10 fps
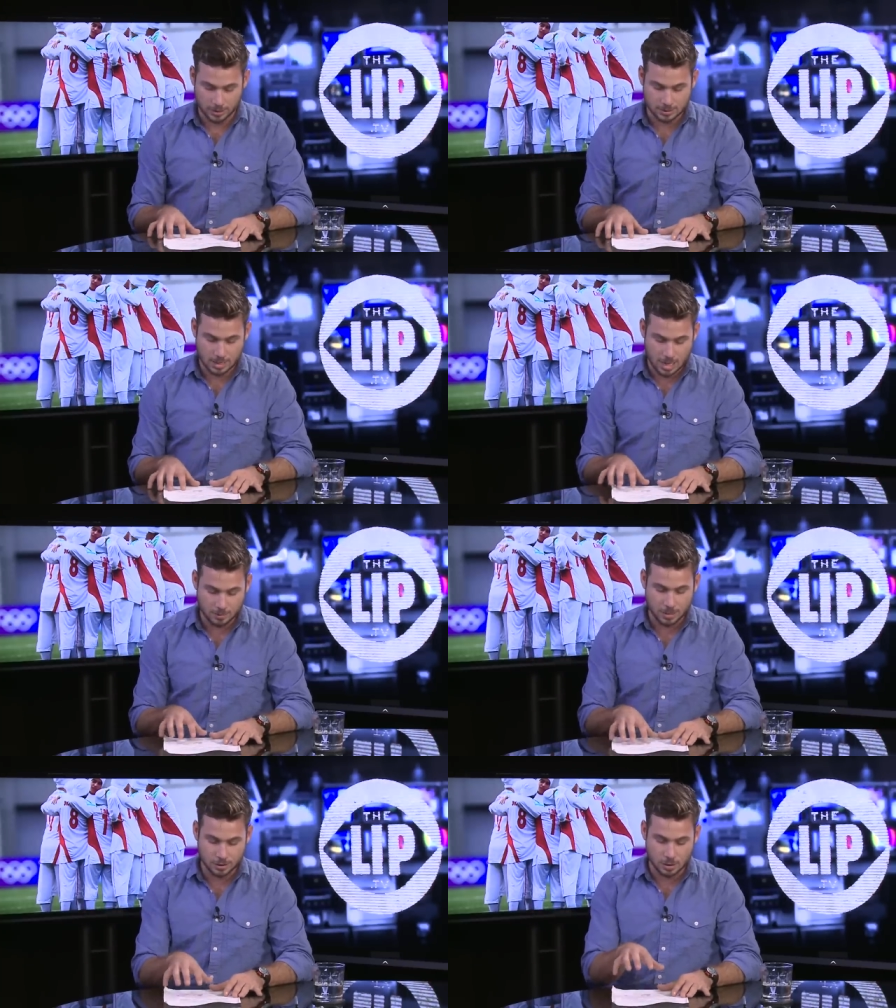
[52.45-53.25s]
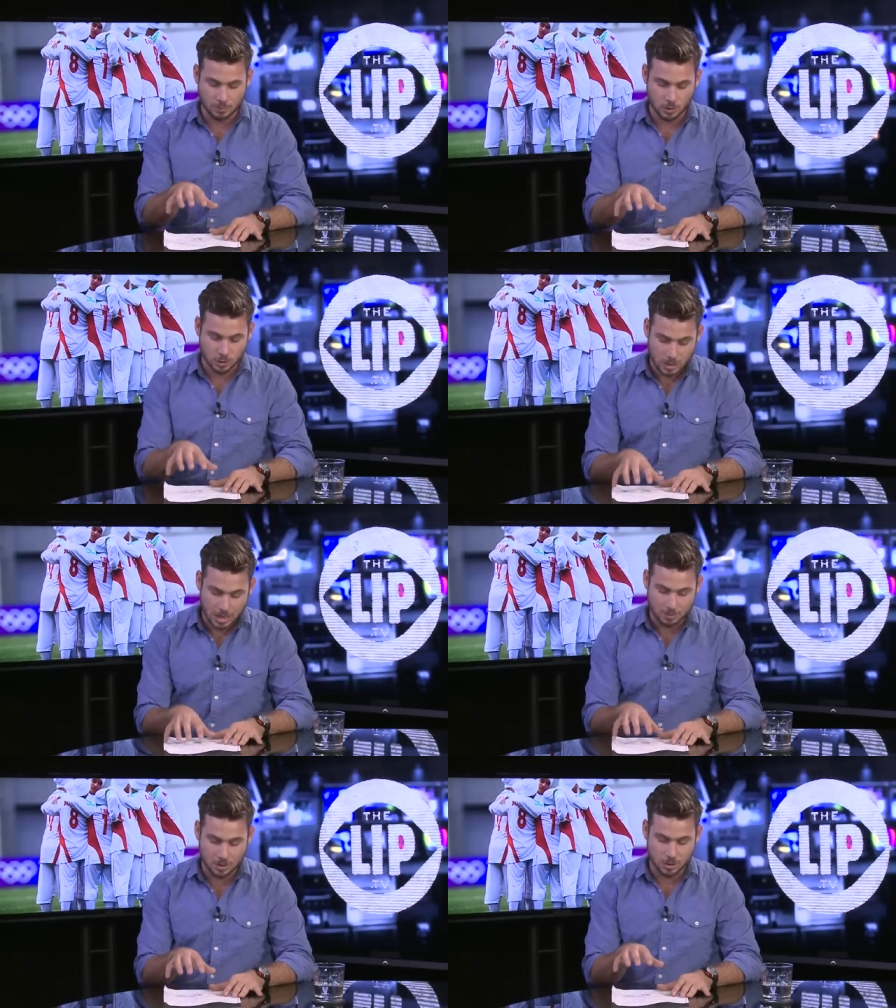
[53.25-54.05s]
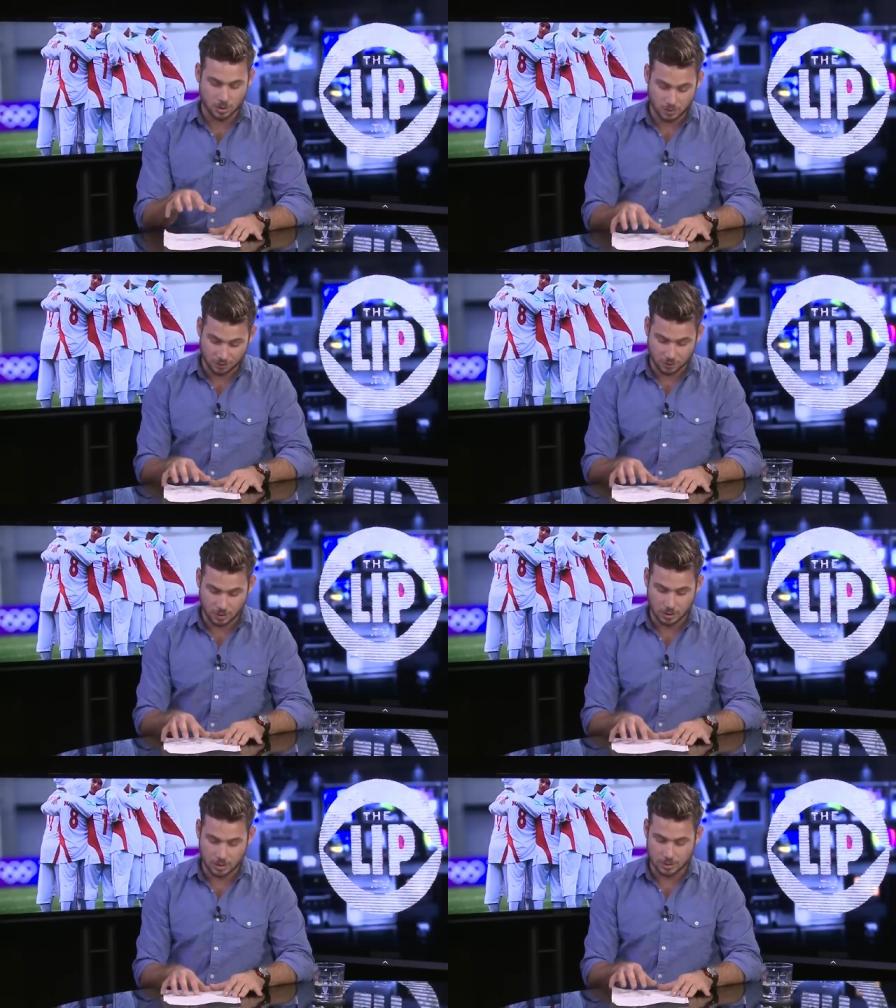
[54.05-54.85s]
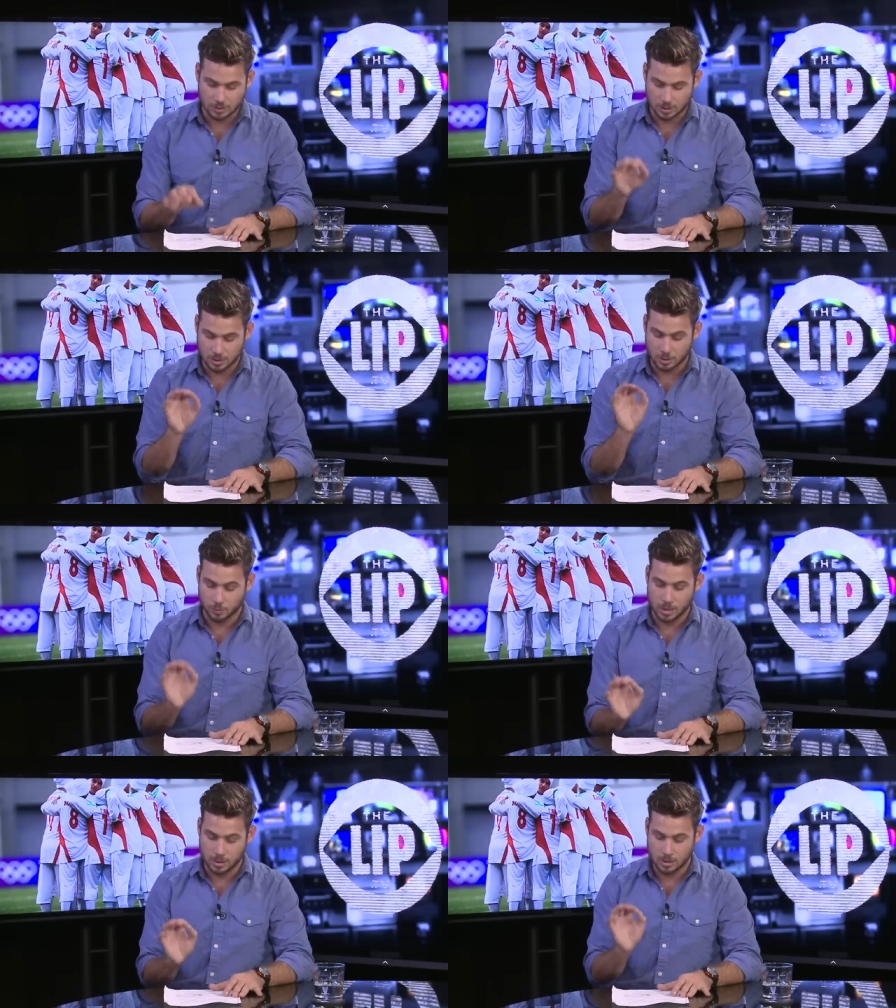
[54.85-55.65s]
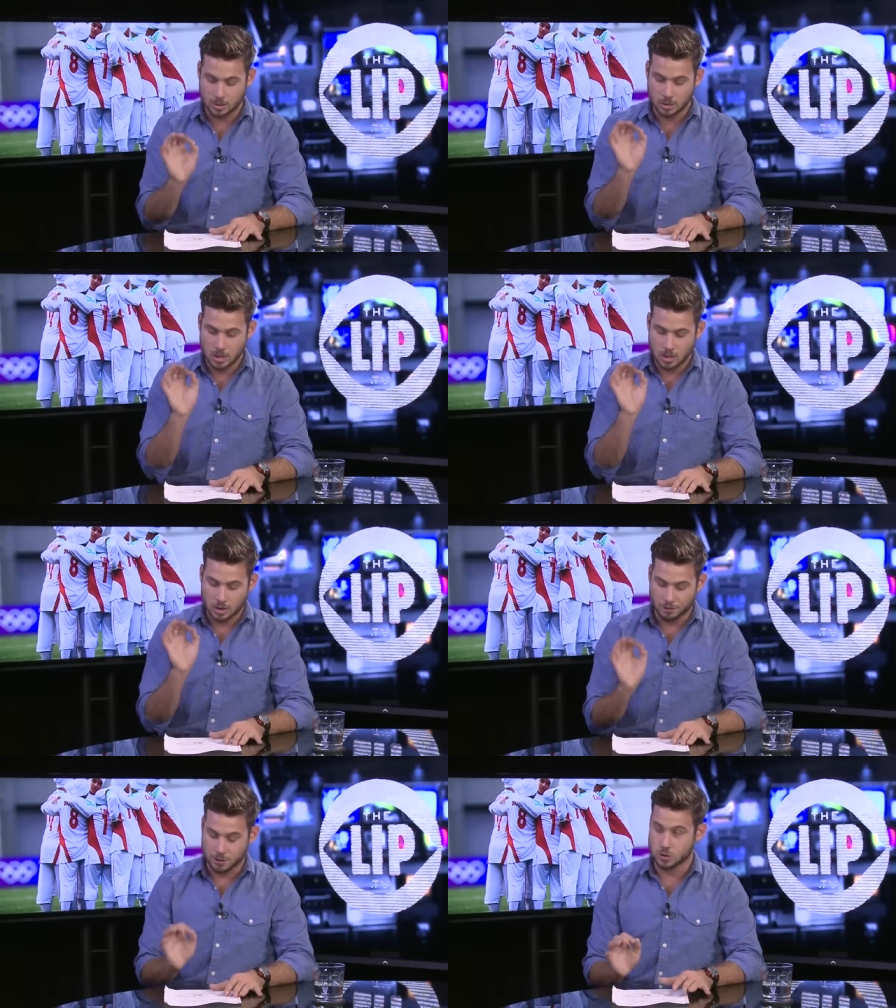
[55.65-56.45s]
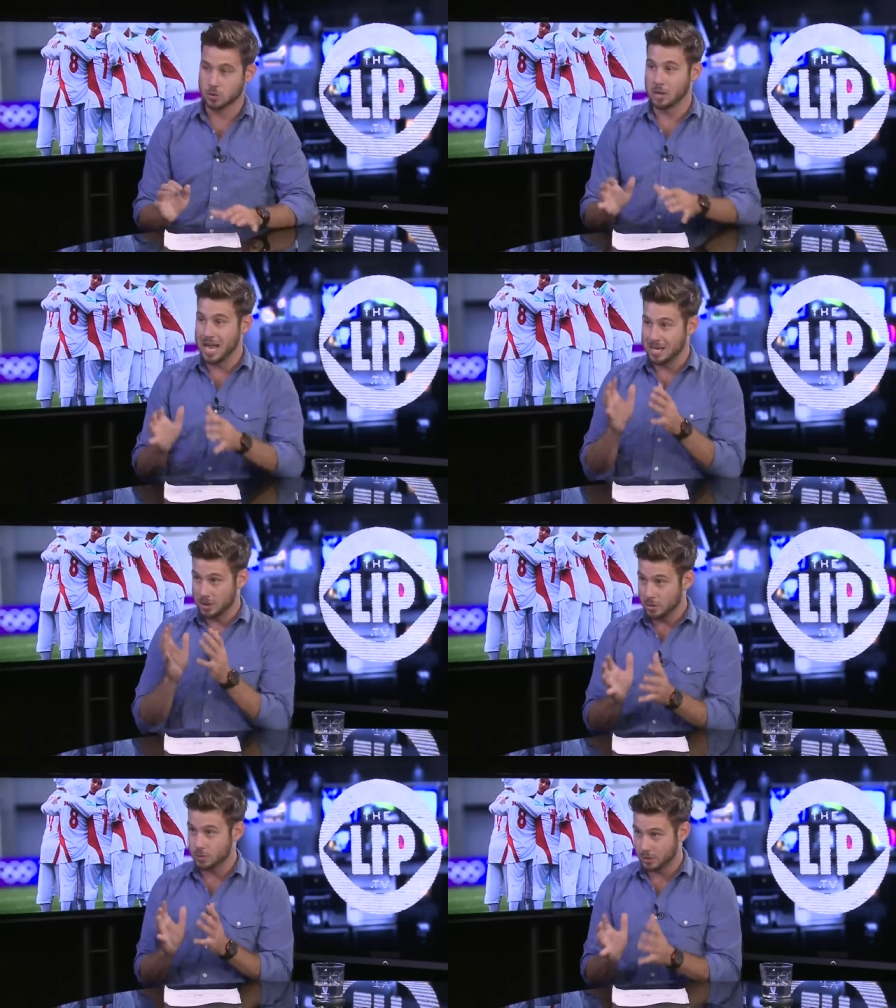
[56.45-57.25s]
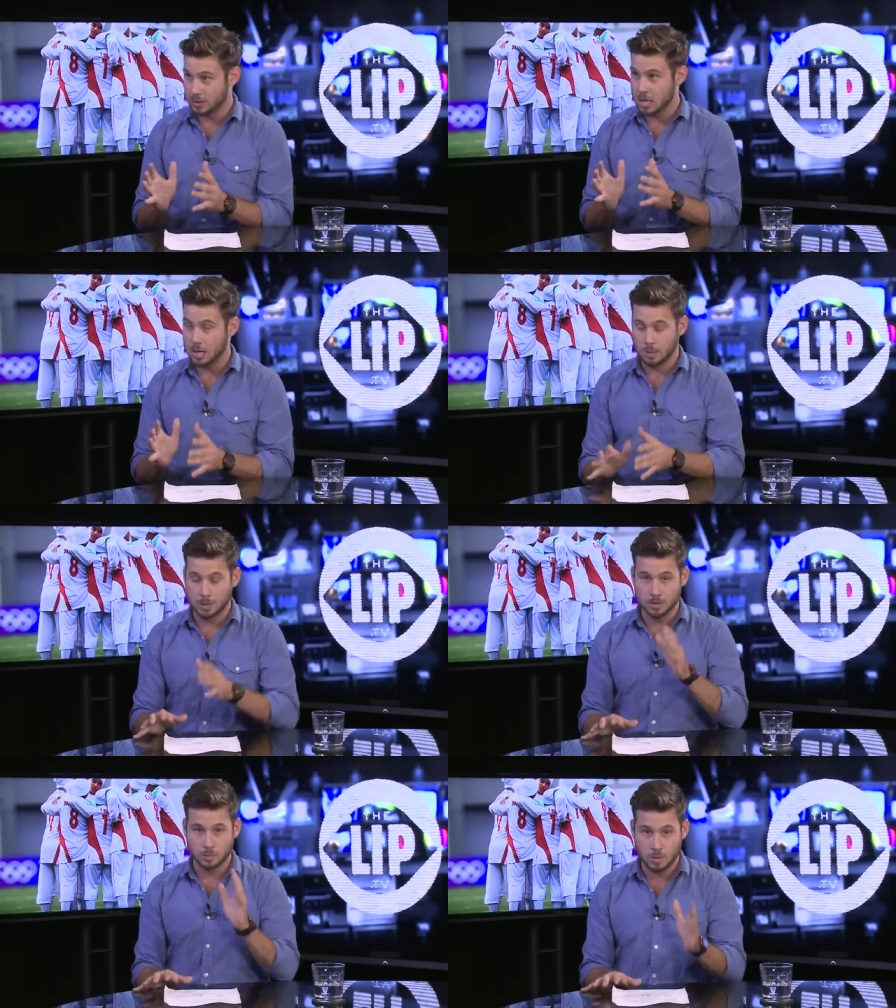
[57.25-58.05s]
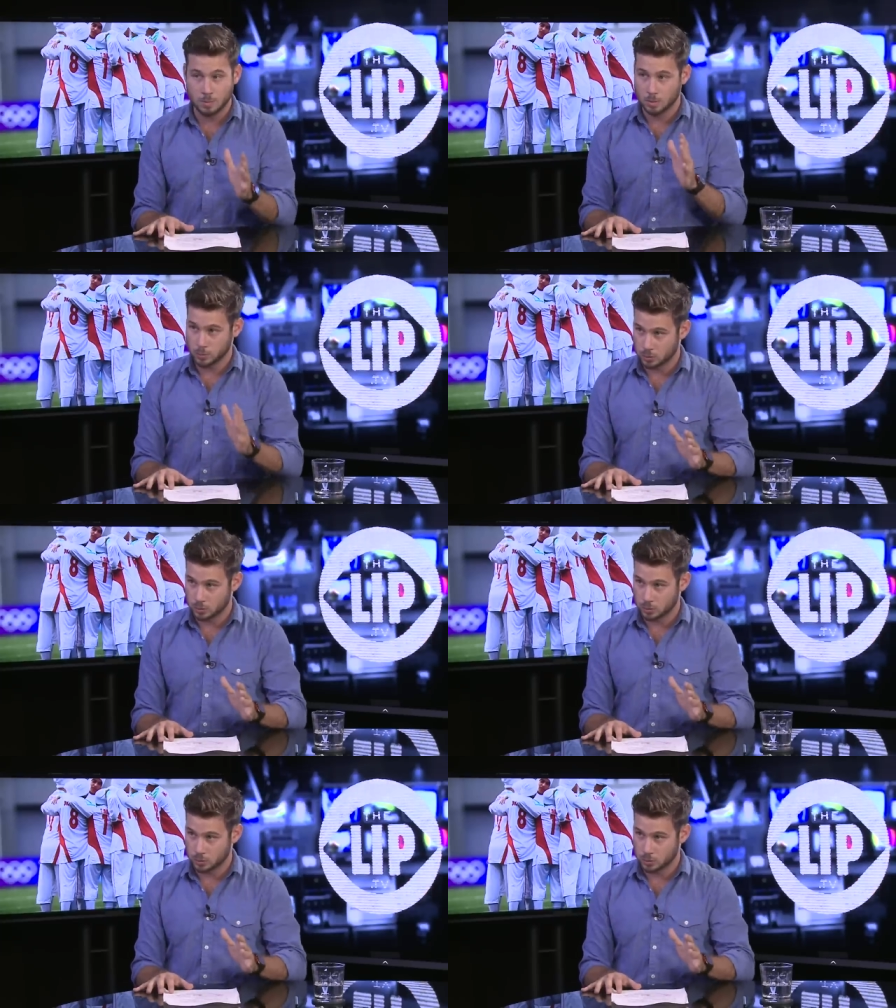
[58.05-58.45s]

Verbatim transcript: His name is Mojtaba Sharifi. He's an Iranian official, and he knows what he's talking about. This is a reputable